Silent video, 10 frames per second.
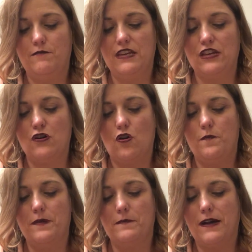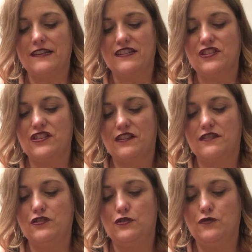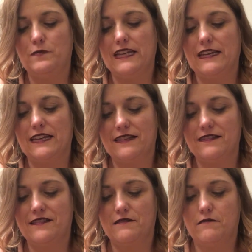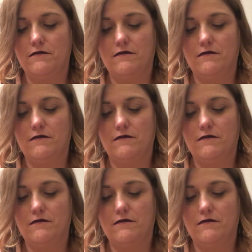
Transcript: being open-minded to new beginnings.